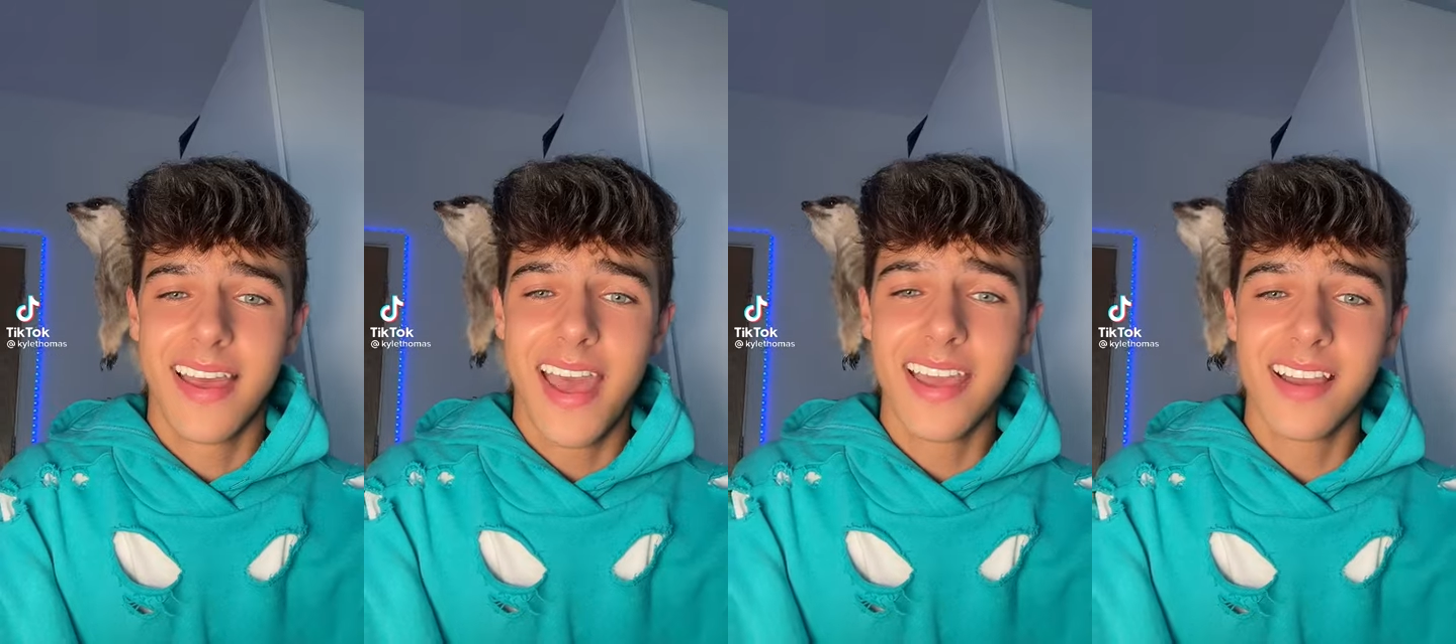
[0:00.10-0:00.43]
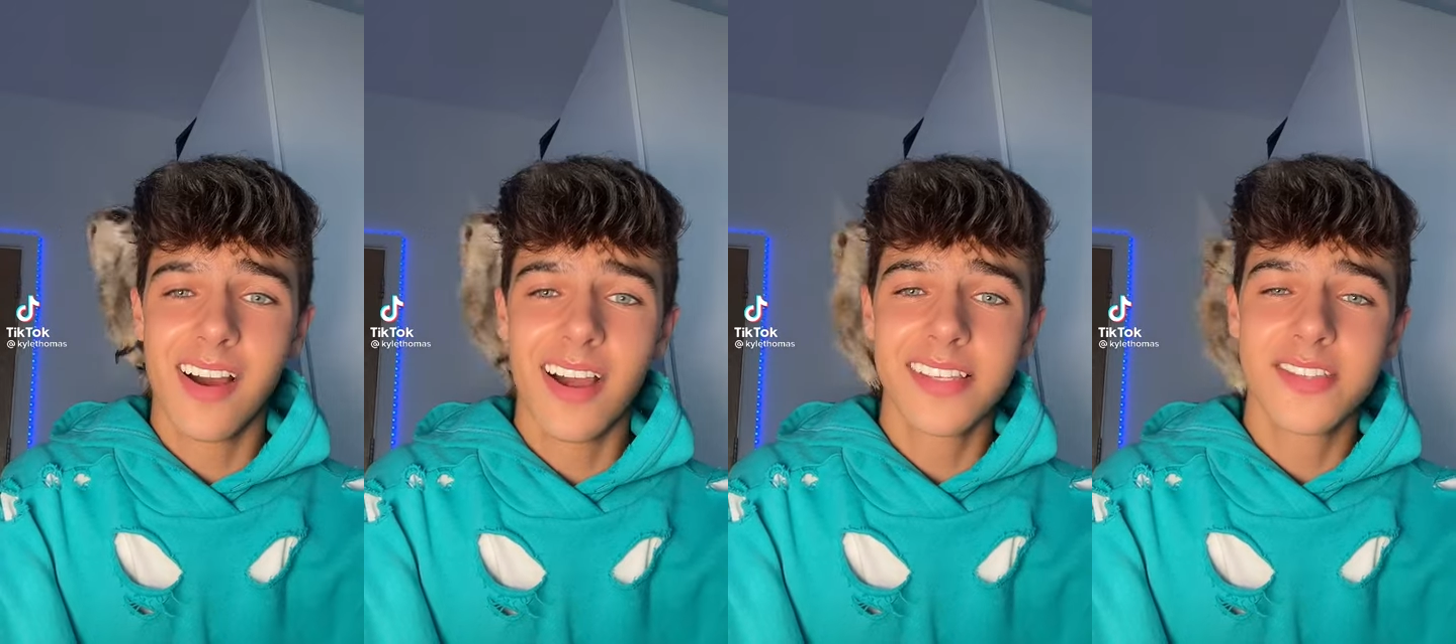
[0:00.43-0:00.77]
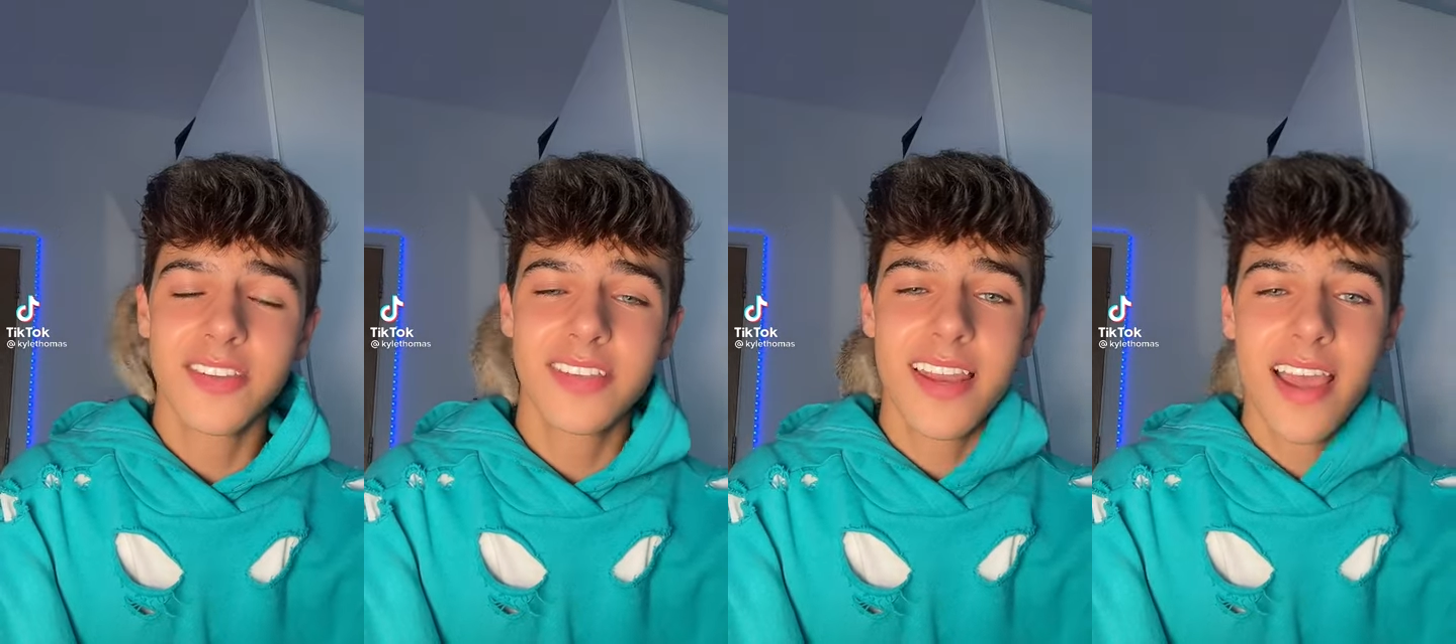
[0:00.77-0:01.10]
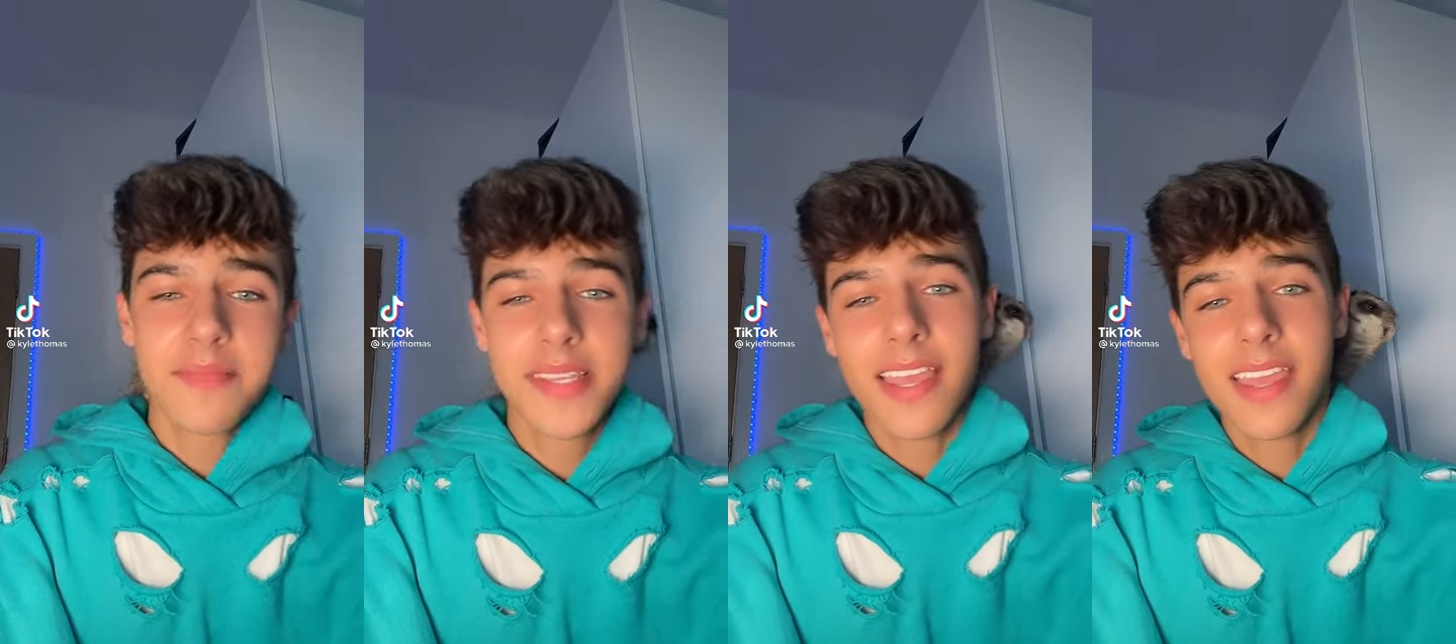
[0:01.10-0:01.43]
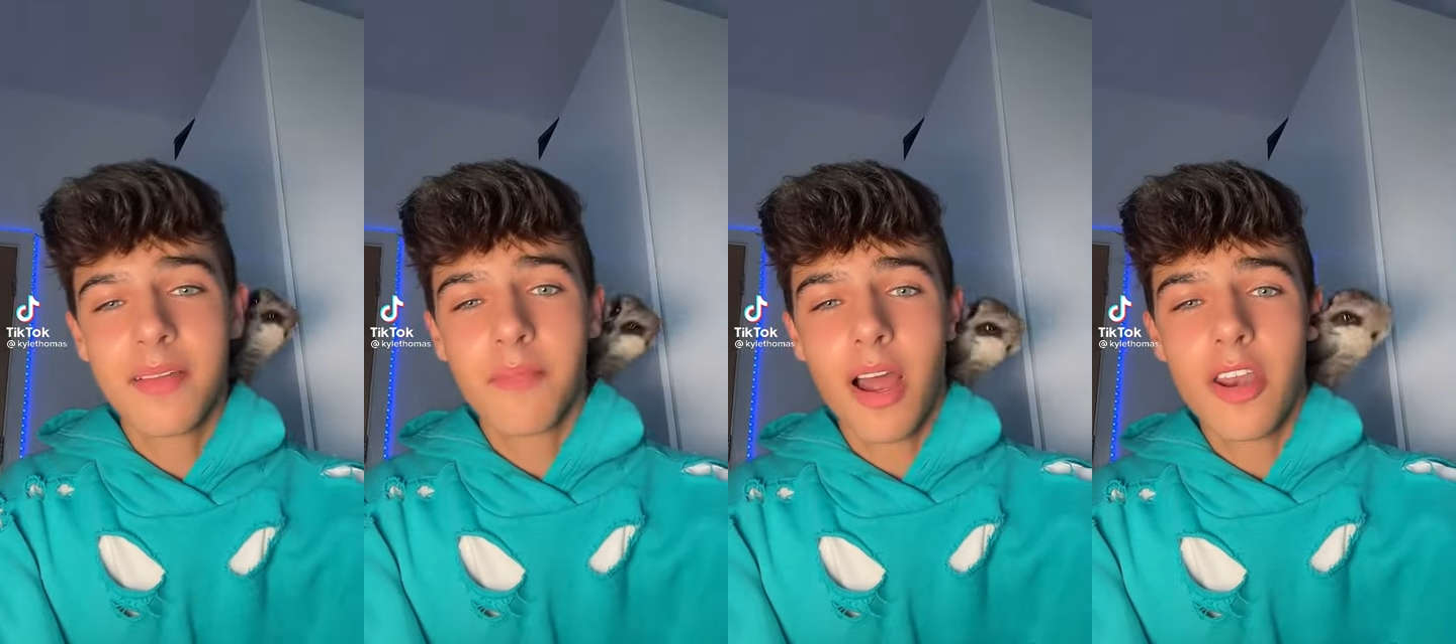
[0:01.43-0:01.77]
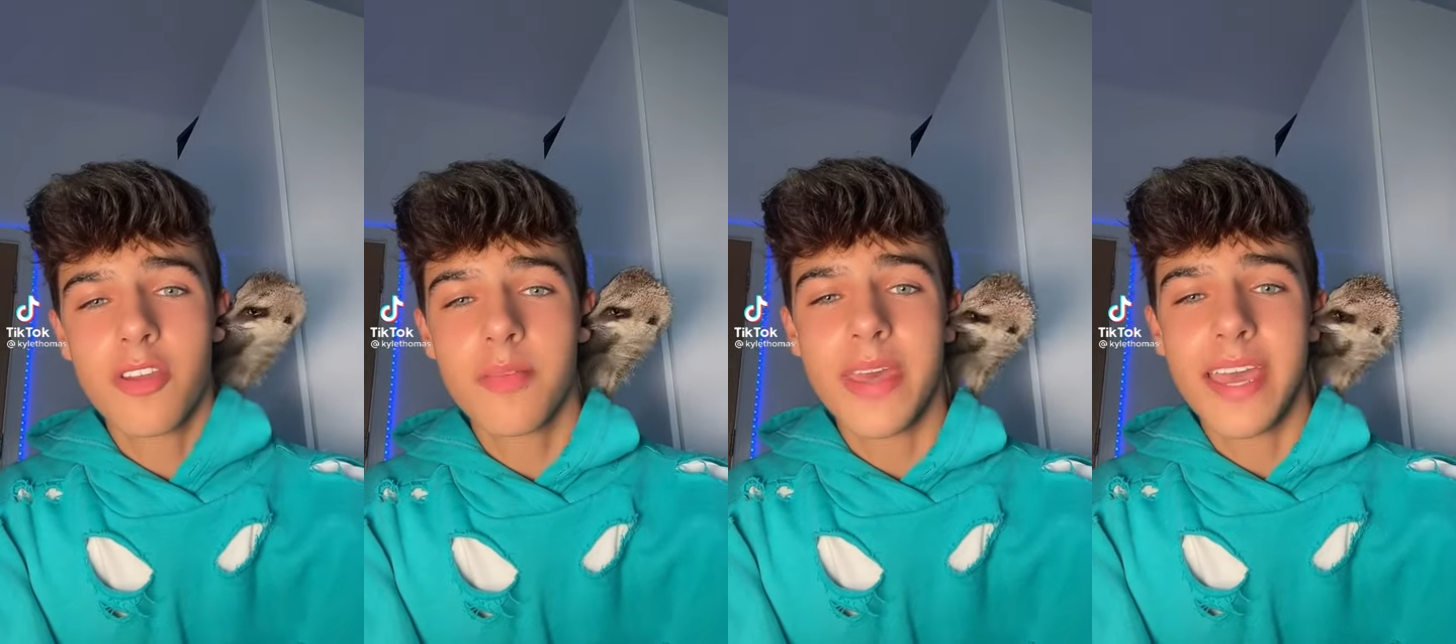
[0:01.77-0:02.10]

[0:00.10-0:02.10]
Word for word: Hey guys, so today I'm taking Milo the